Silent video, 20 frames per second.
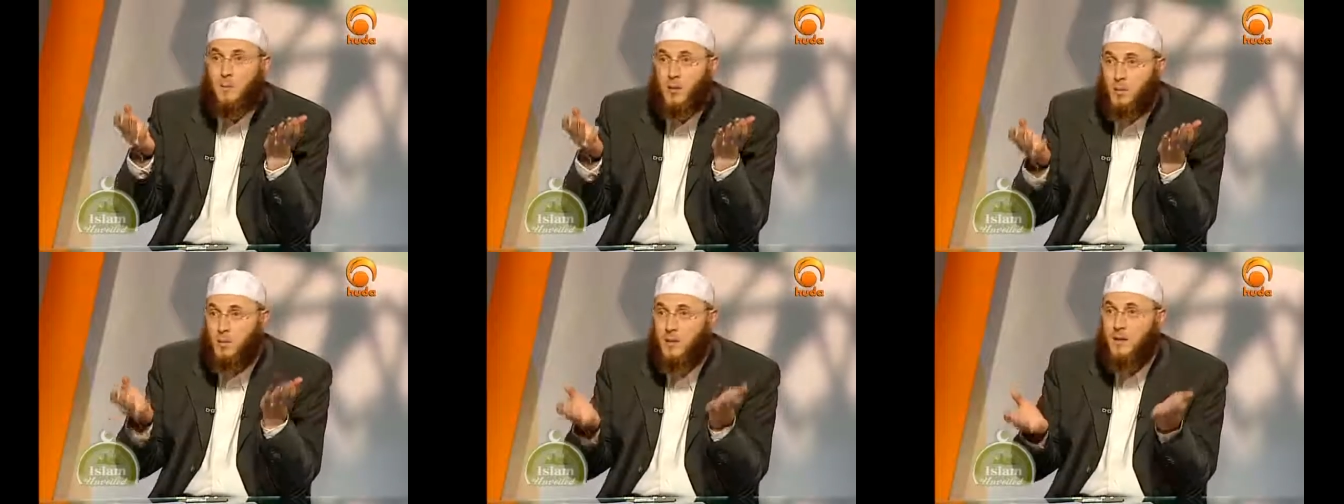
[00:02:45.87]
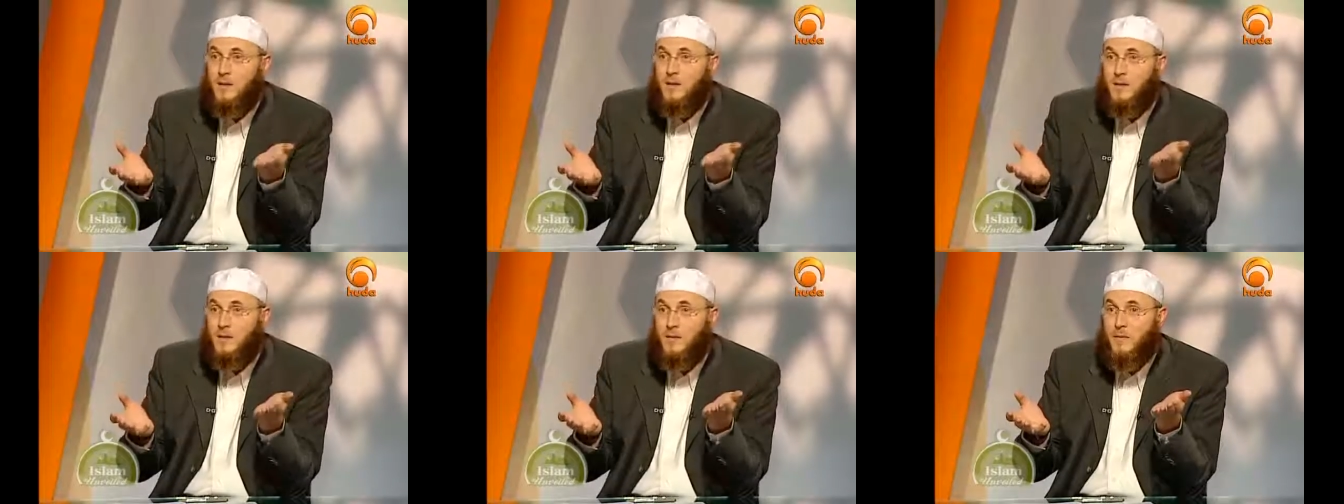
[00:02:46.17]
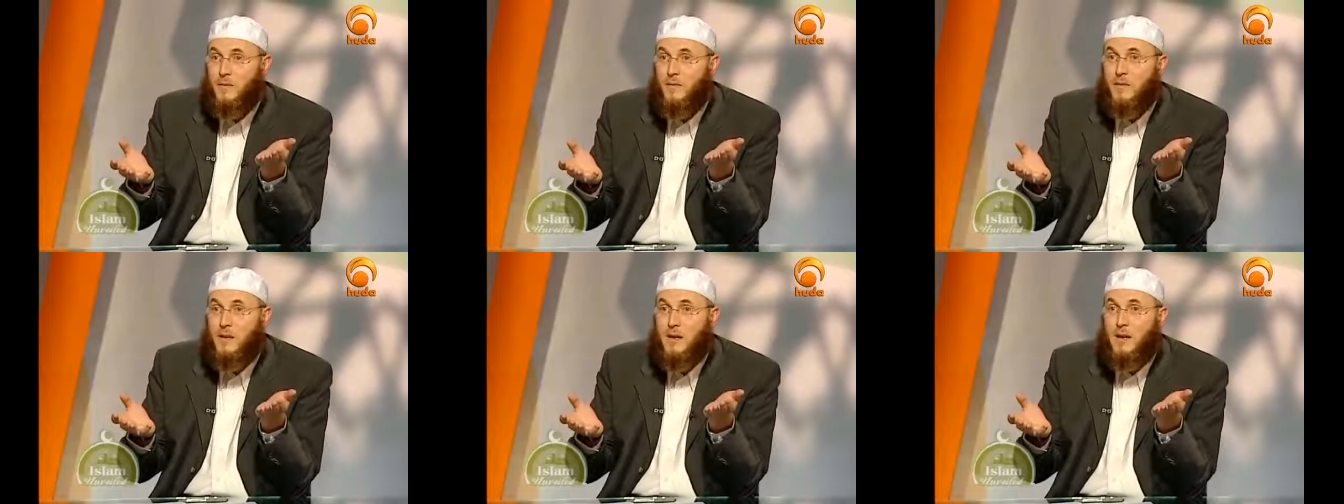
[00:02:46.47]

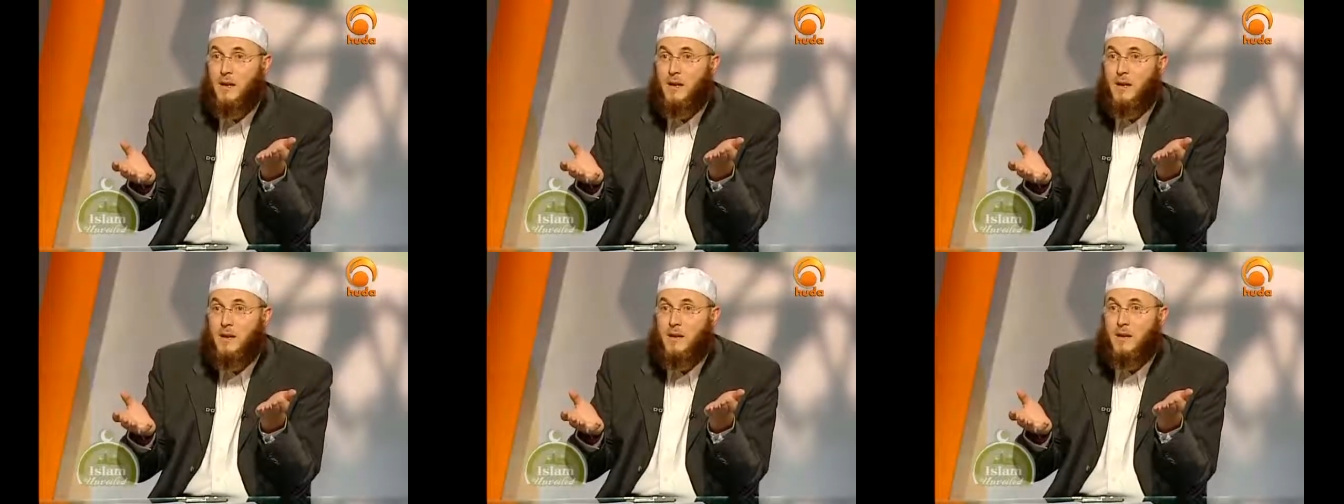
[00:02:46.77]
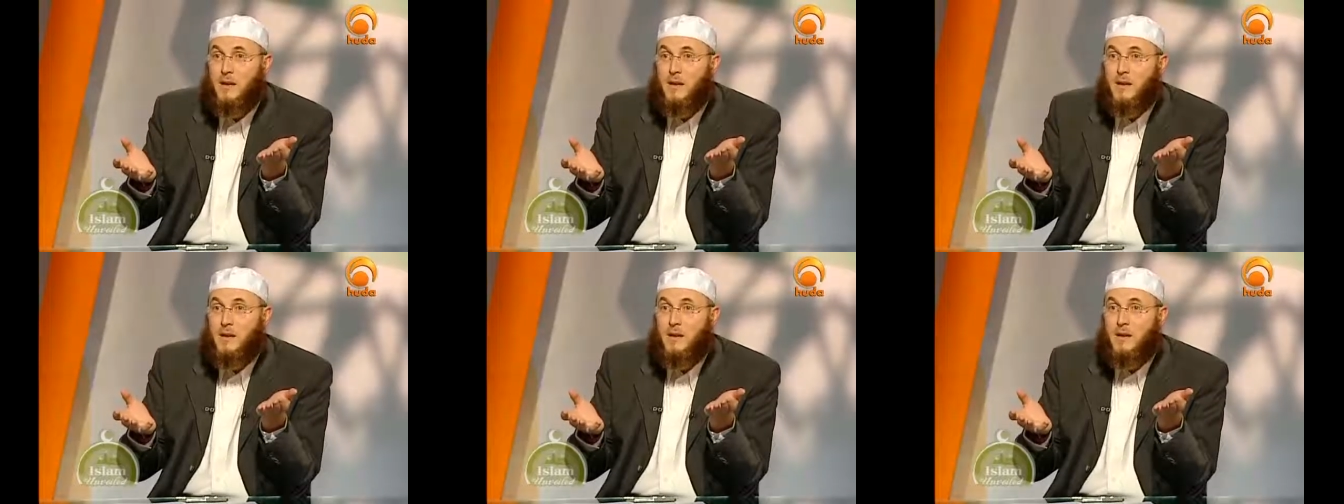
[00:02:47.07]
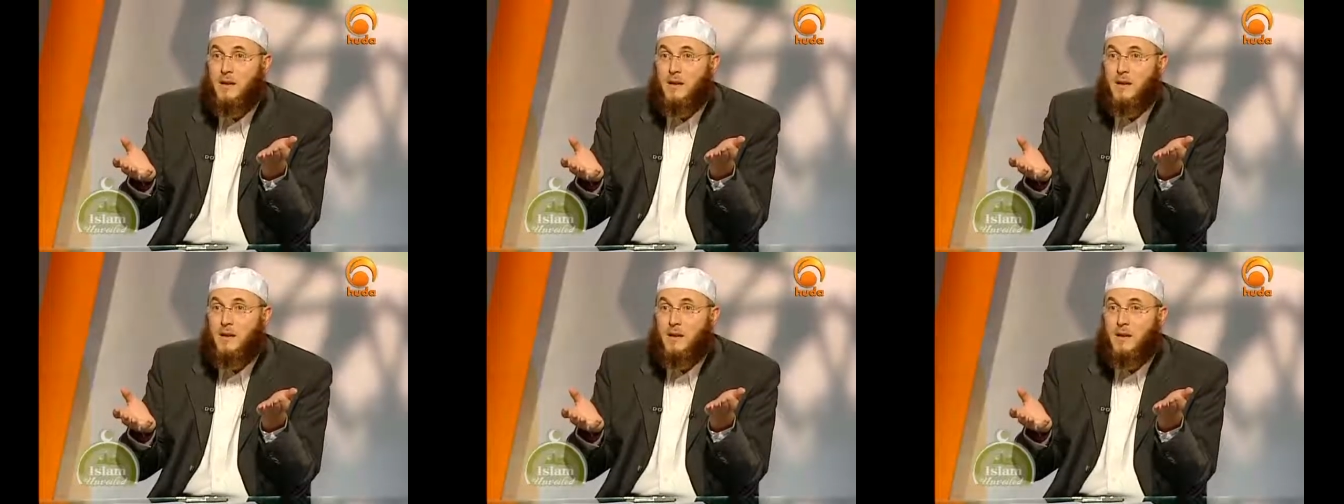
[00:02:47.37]
implement
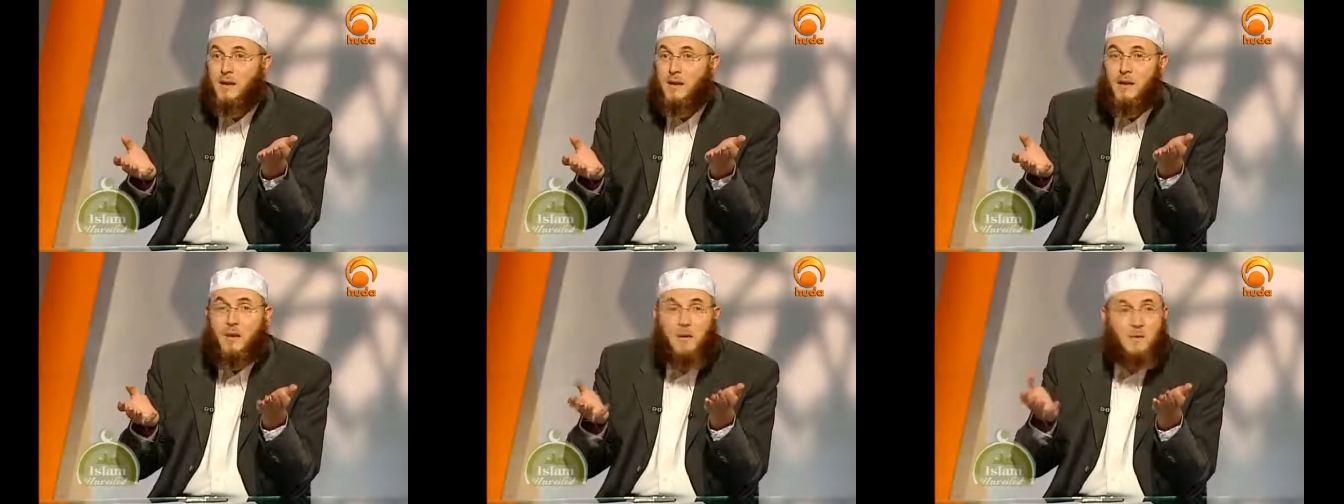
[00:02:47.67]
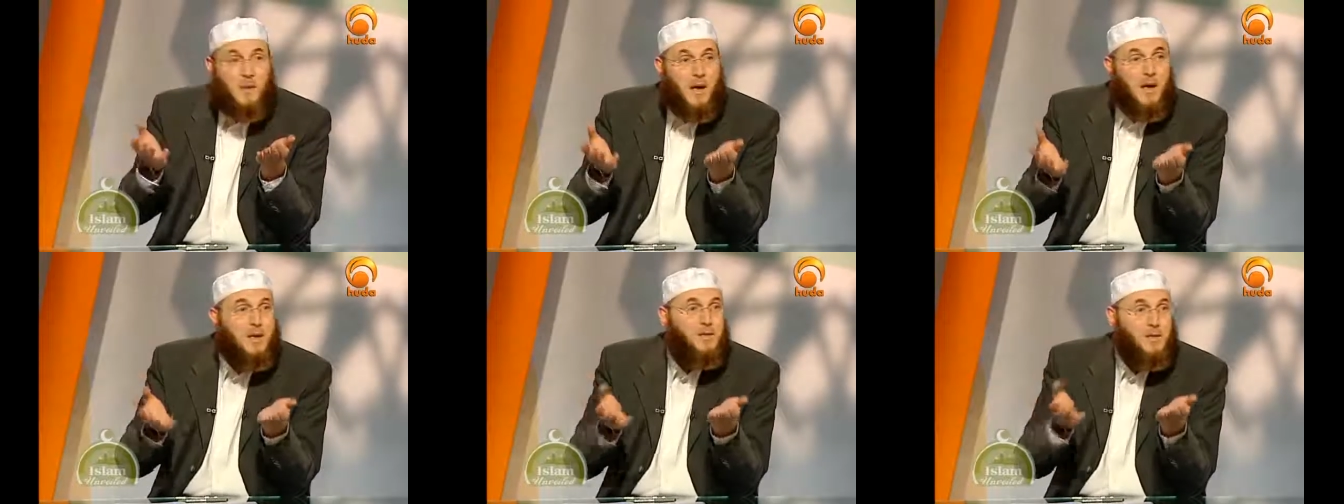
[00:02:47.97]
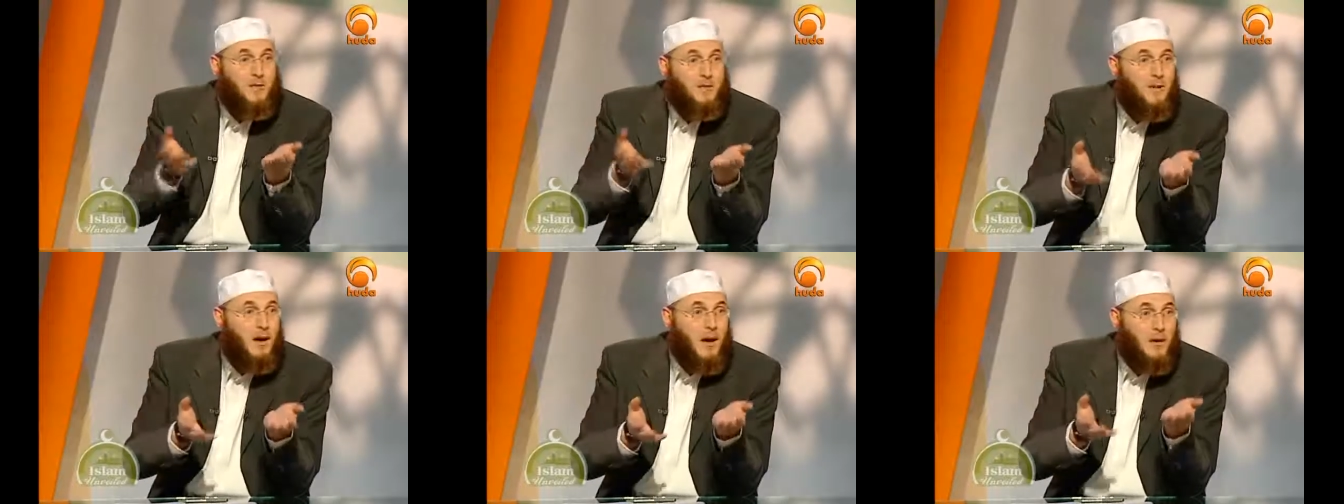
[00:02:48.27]
the
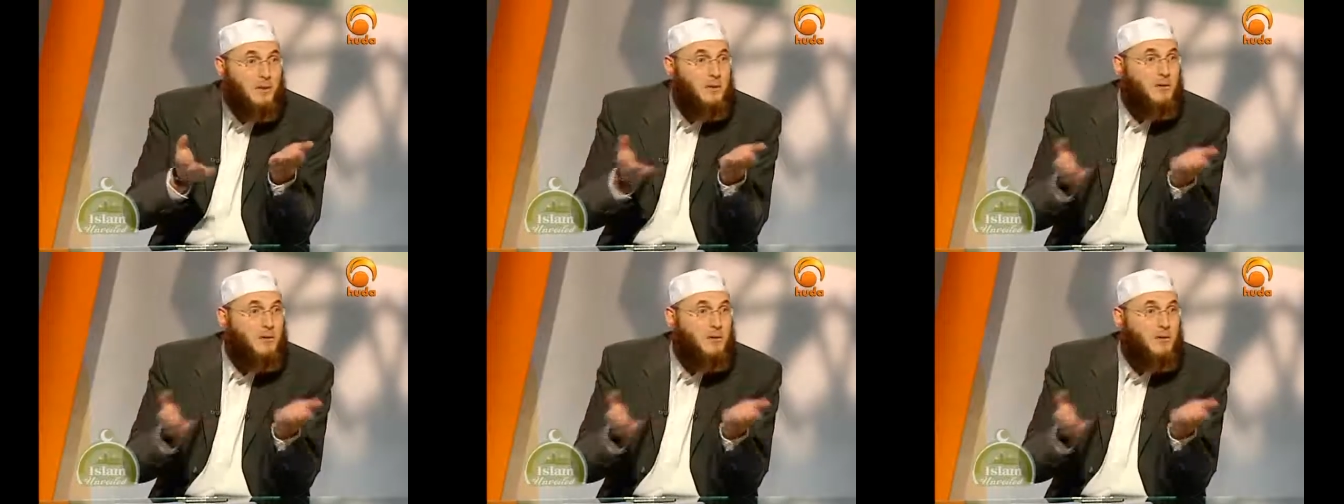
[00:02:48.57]
commands of